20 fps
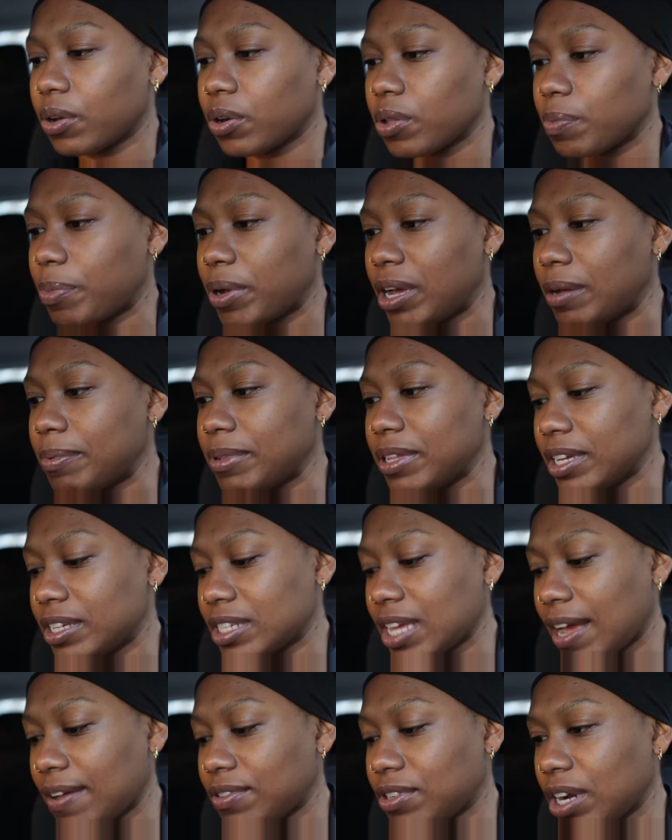go to
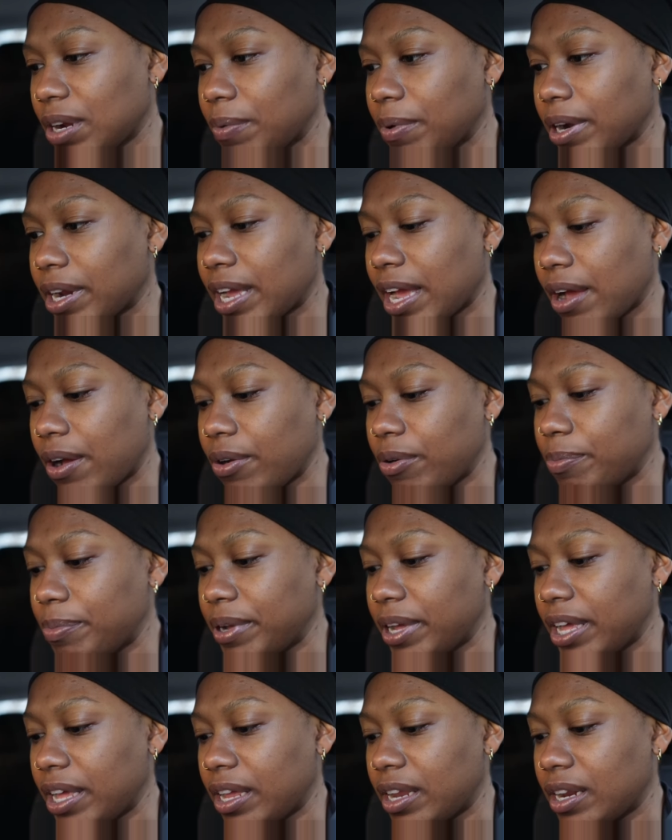Publix after I work out,
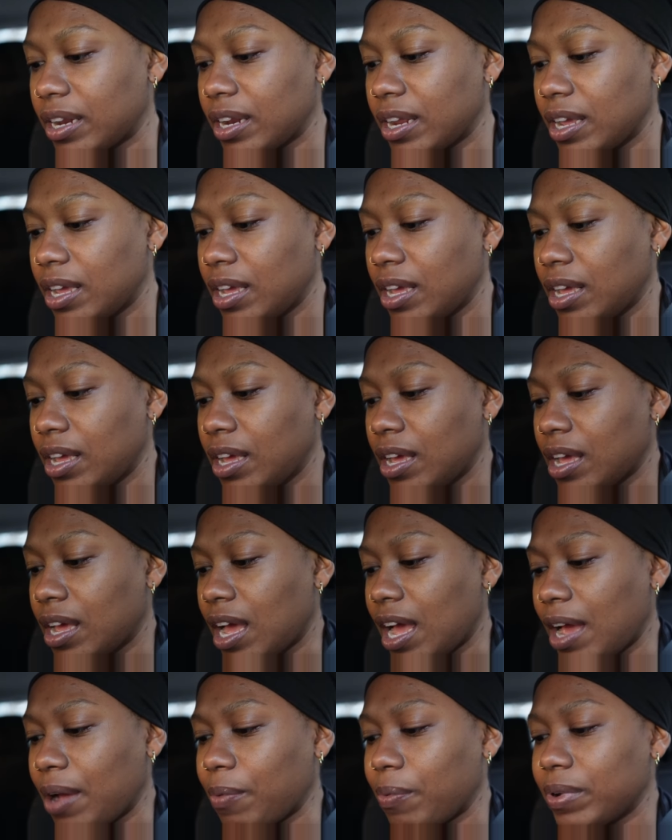but
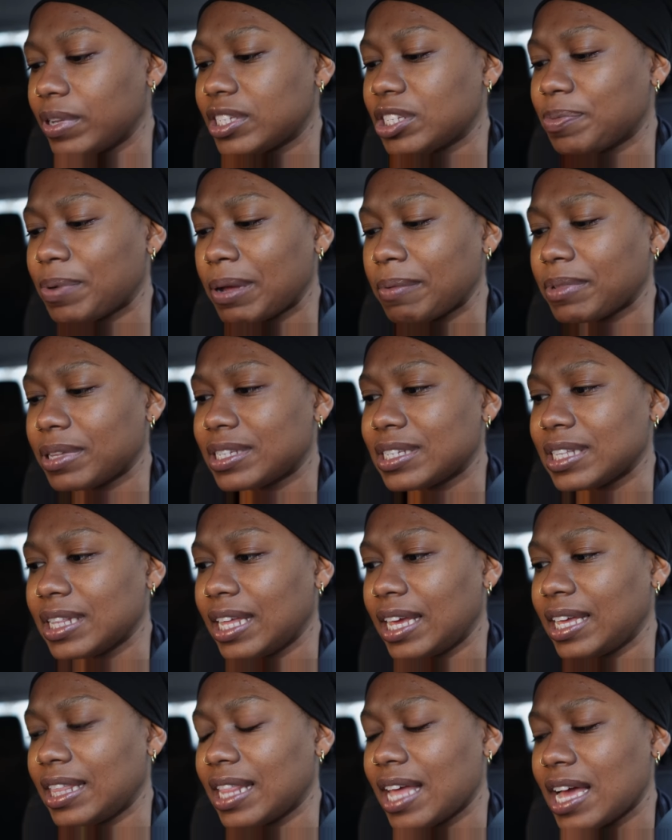I went to Publix
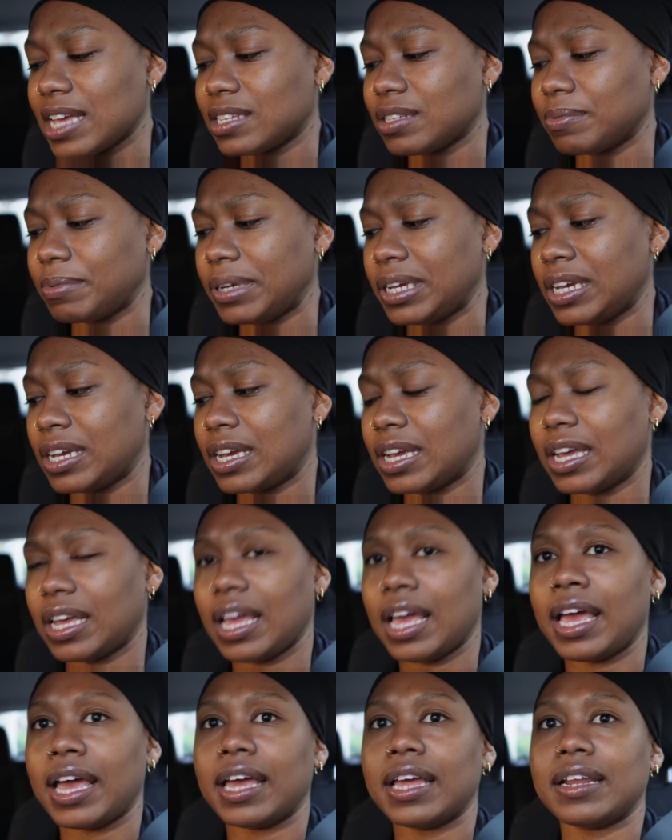late last
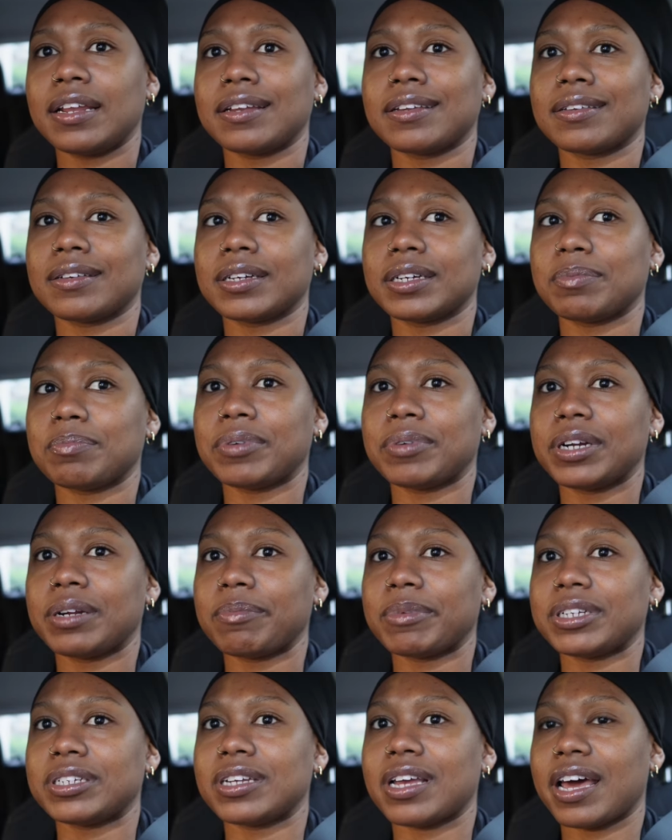week and
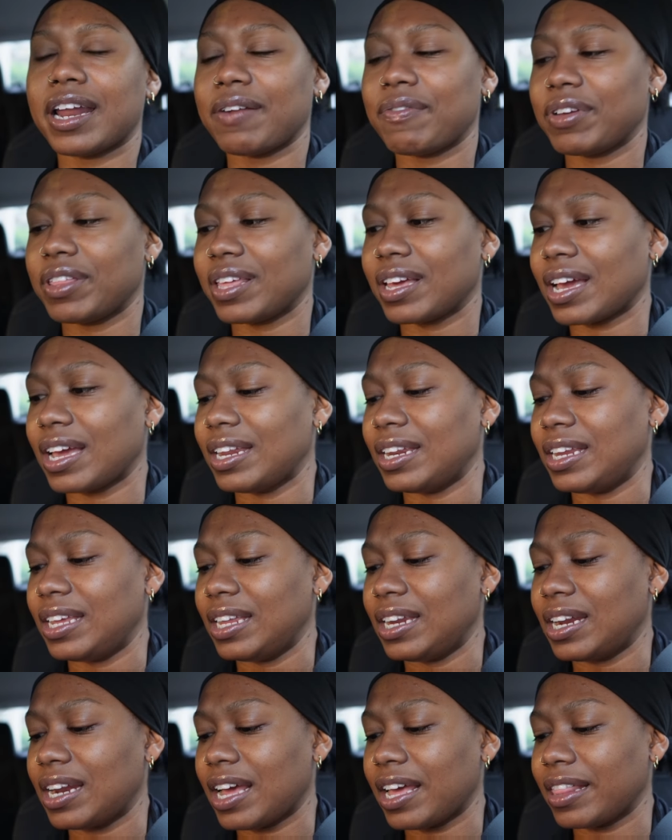pretty much got everything I
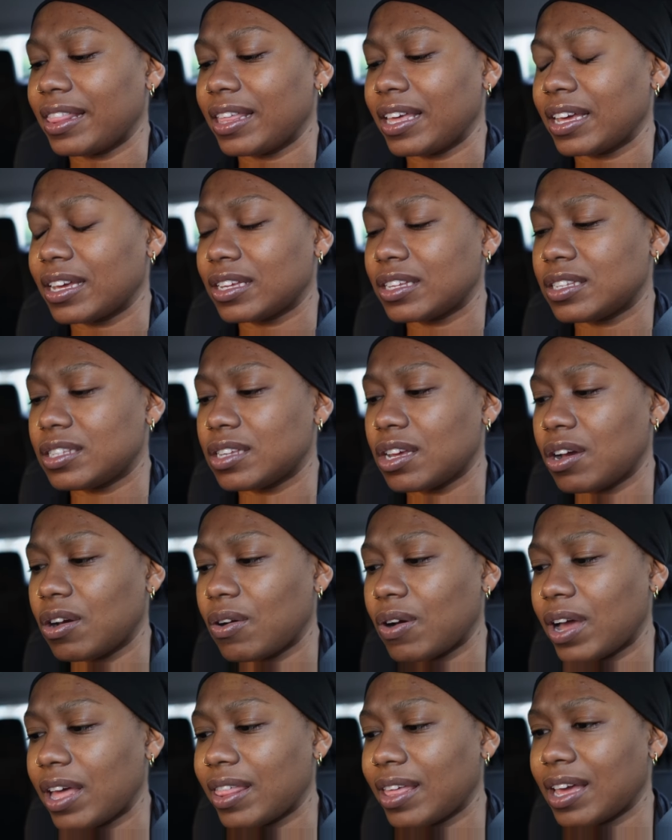needed, I think.
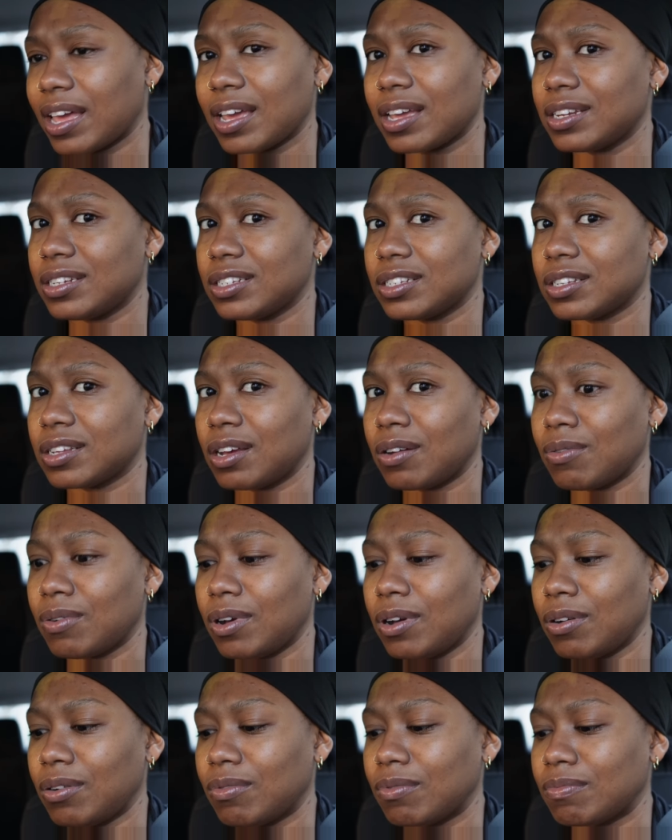So I think I could just go
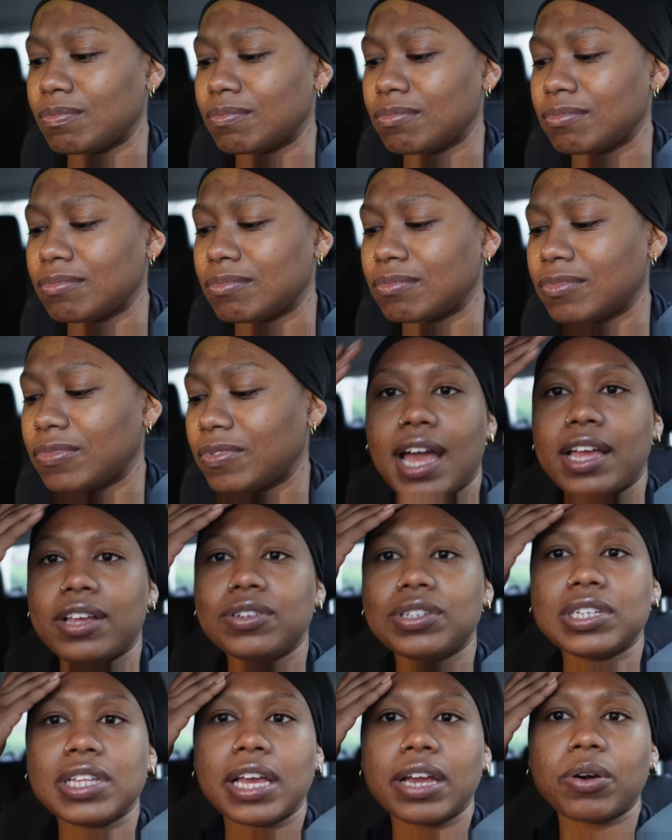home. Yeah,
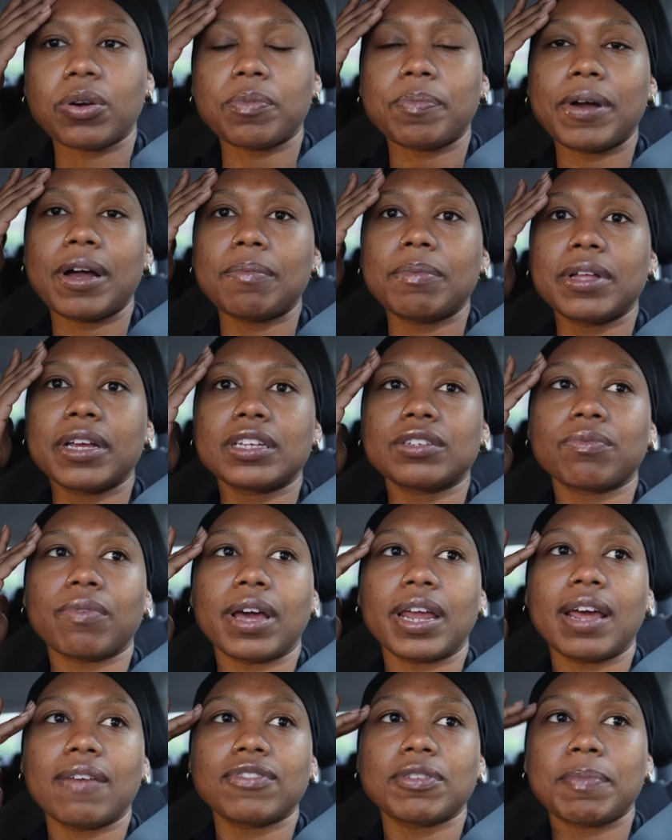usually I go to Publix
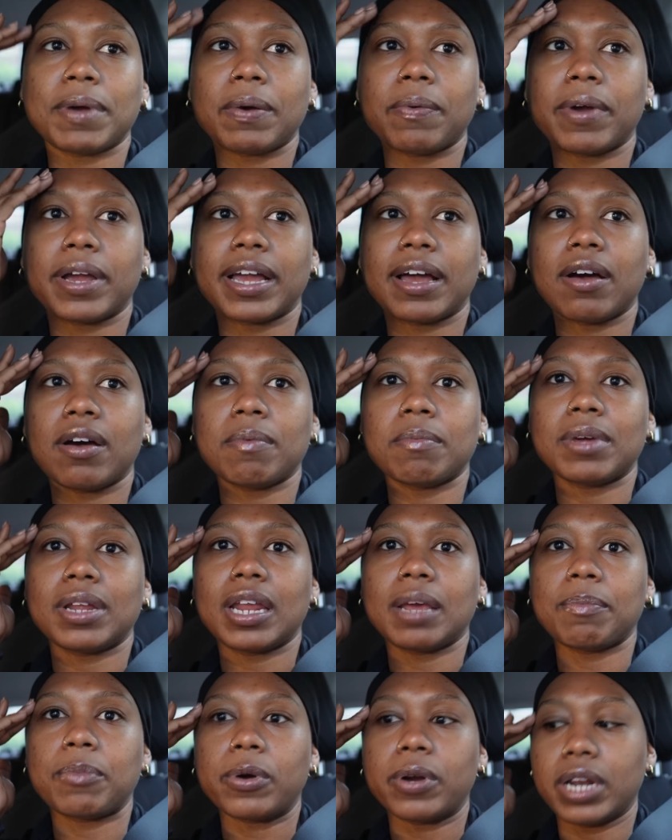right after my workout on
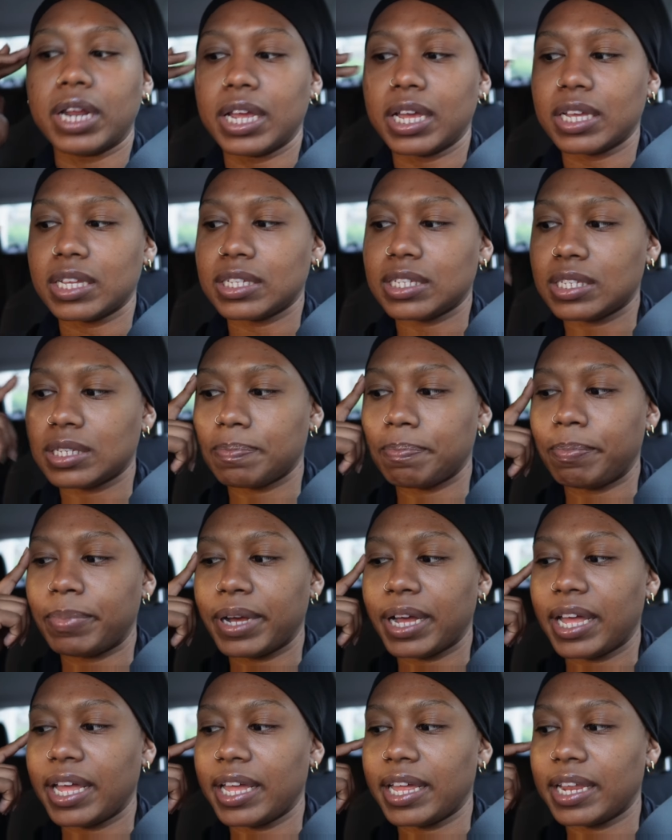Monday mornings,
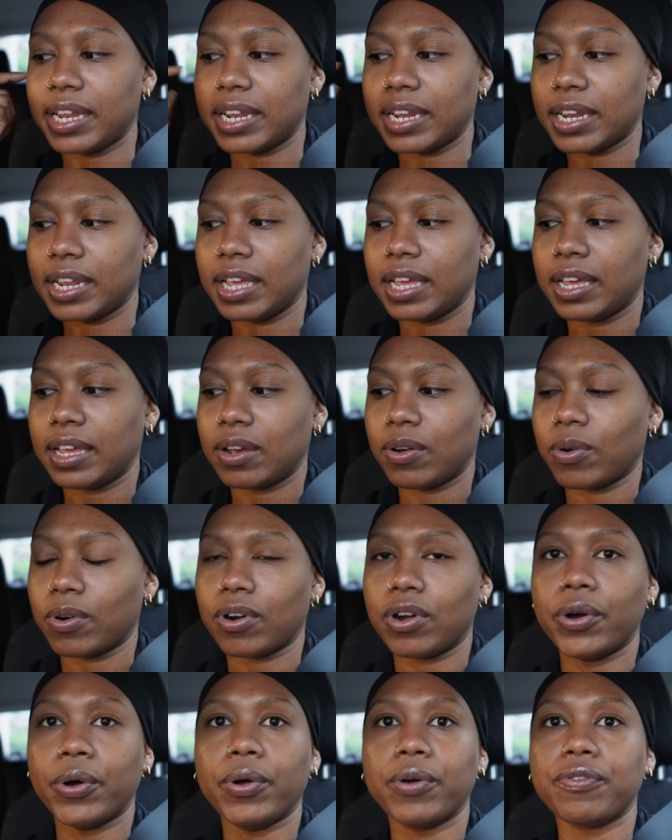but,
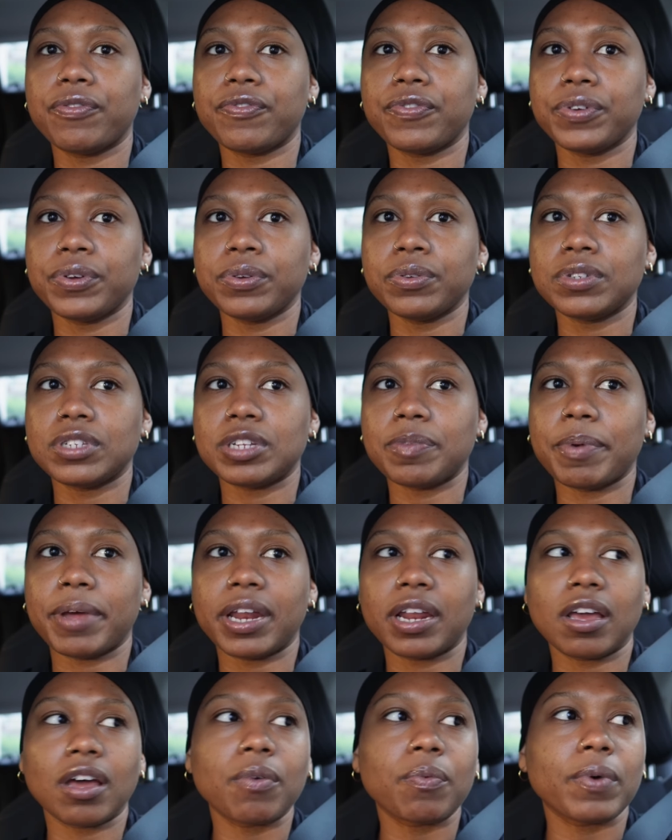or Whole Foods,
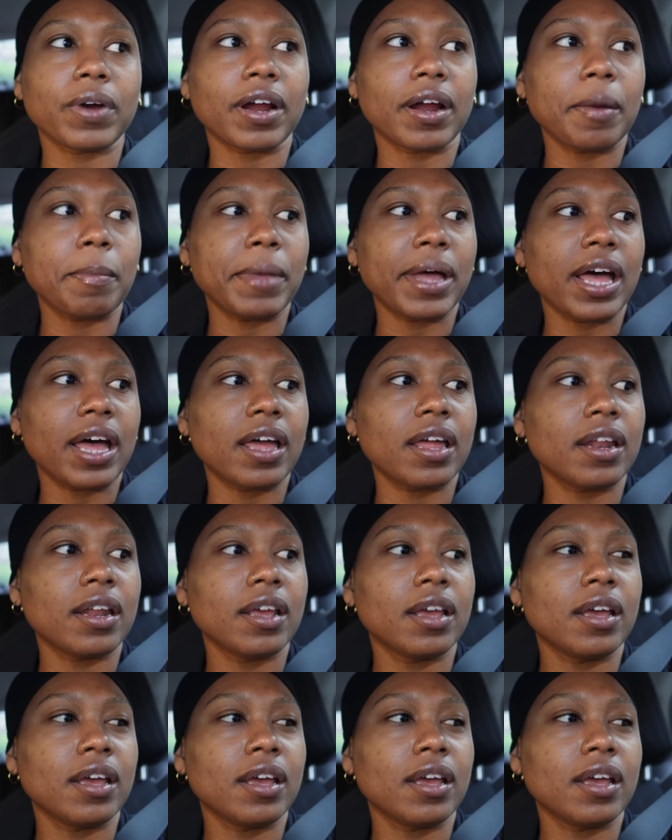depending on where I'm at.